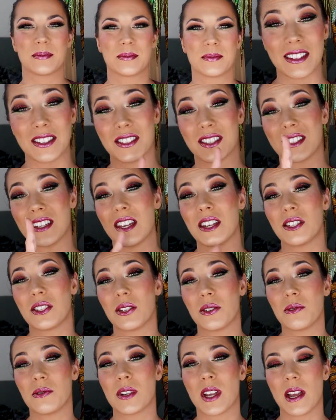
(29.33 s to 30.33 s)
And stay
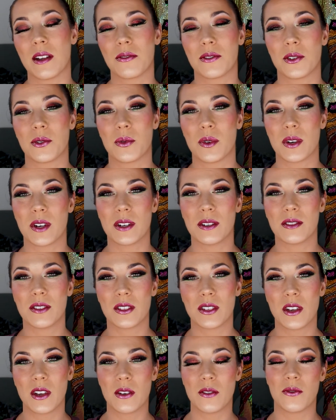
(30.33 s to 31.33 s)
tuned
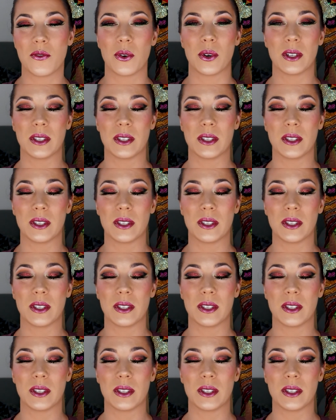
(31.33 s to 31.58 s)
afterwards for